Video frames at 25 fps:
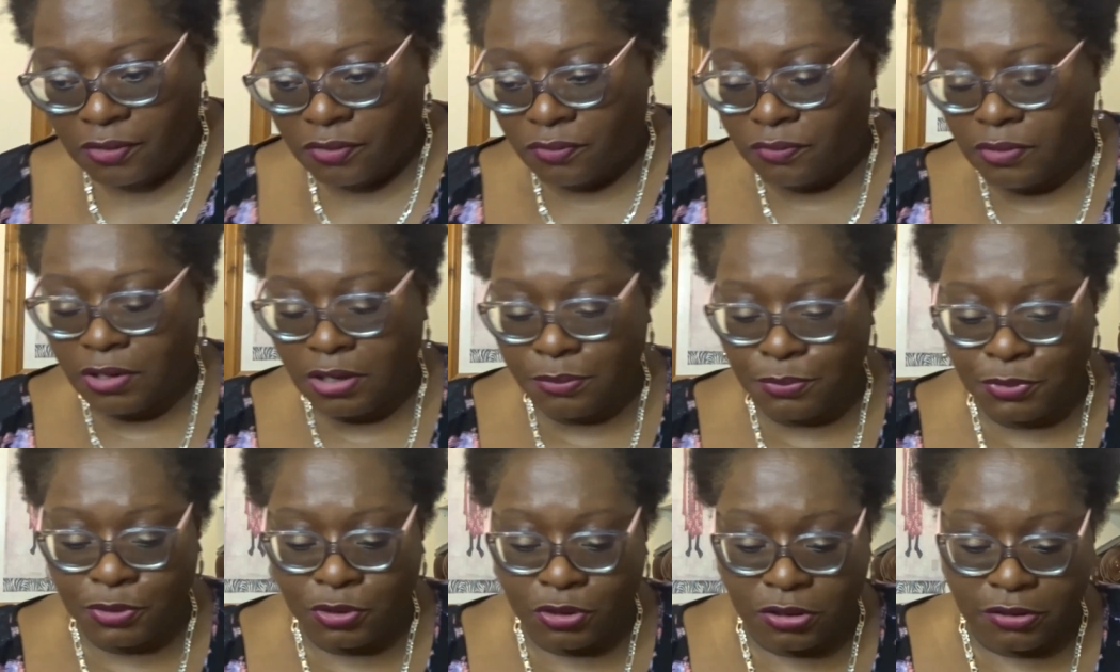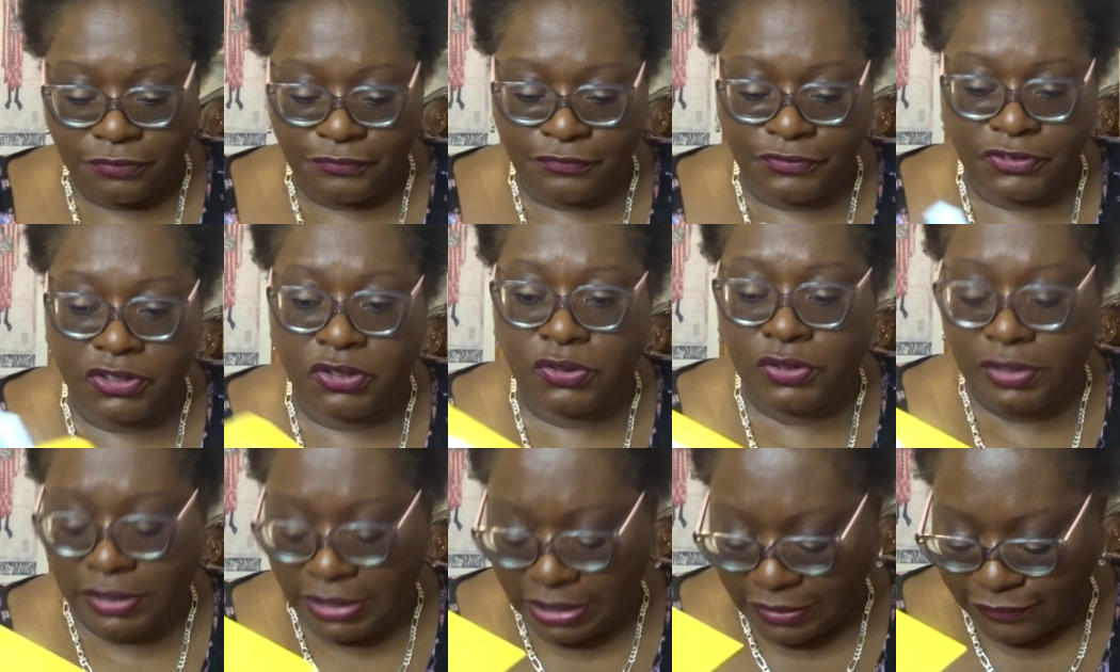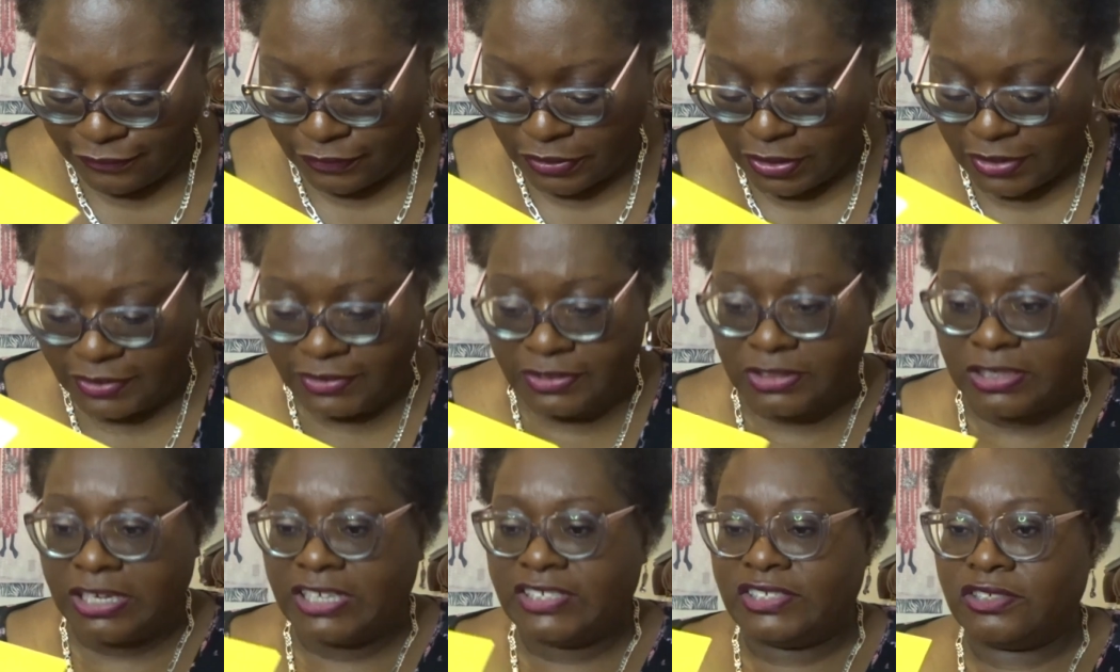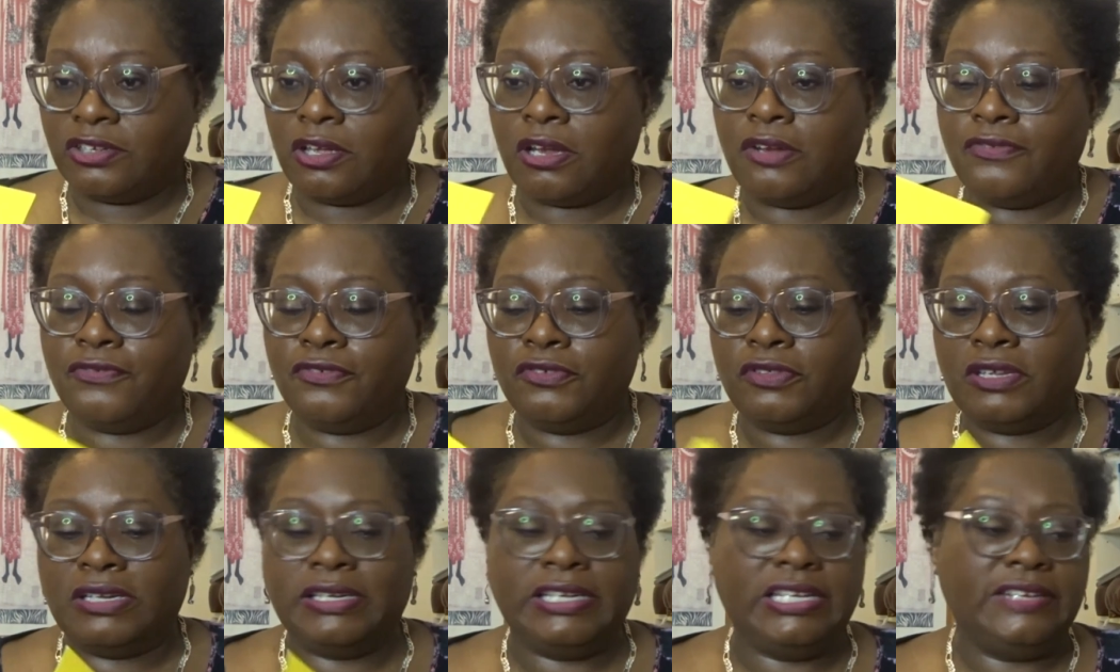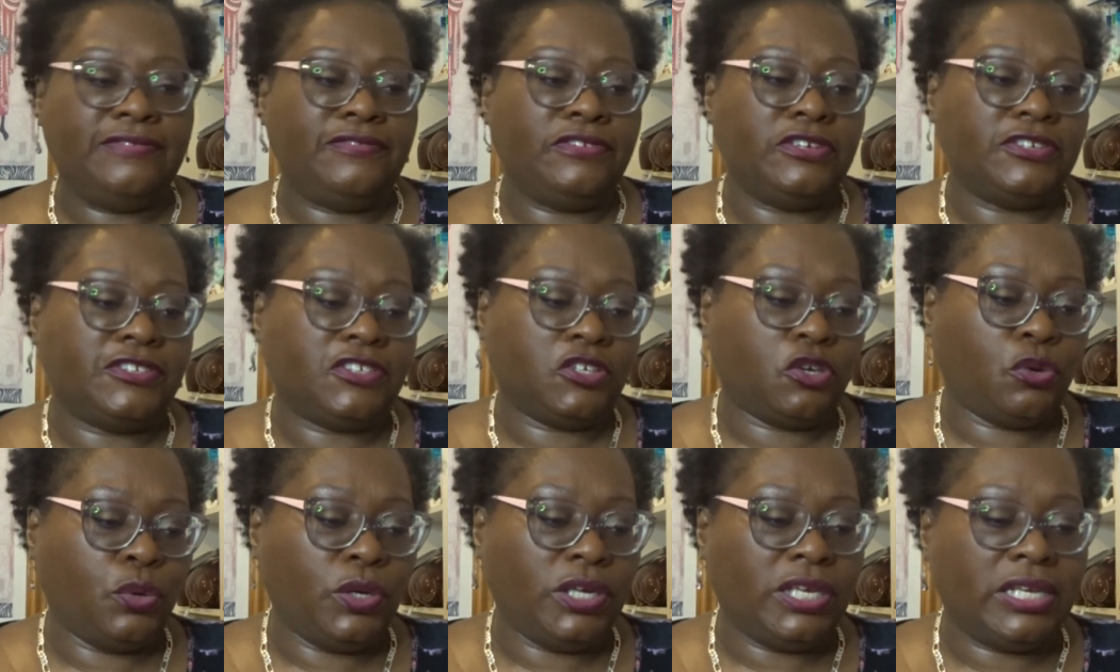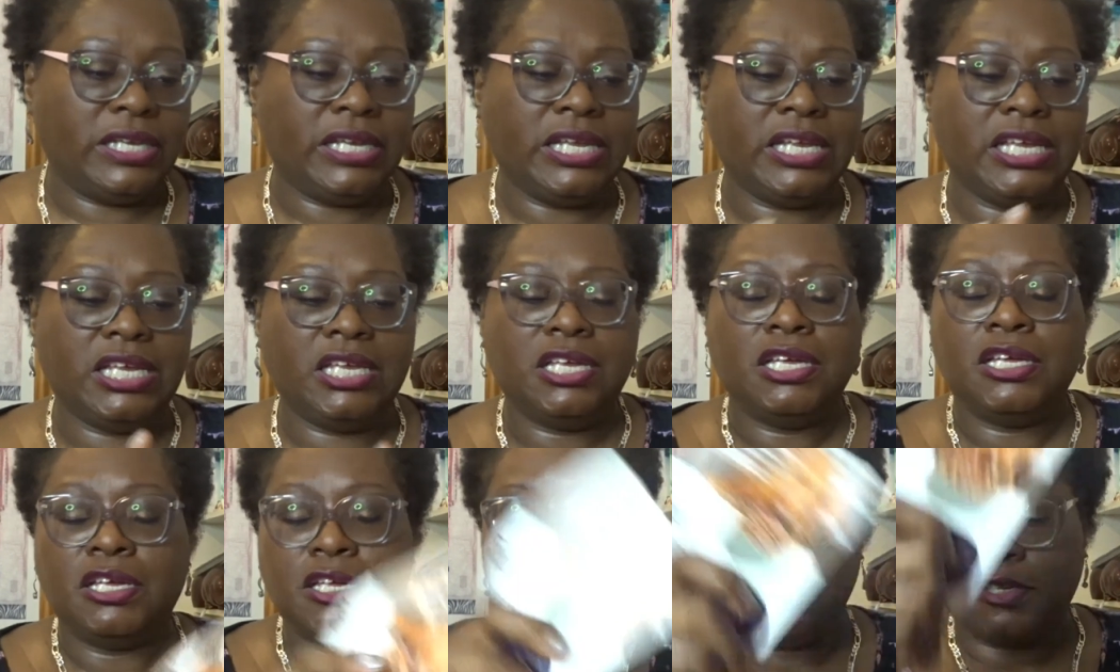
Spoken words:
Right, we've got a few leaflets, so let's go through the leaflets quickly.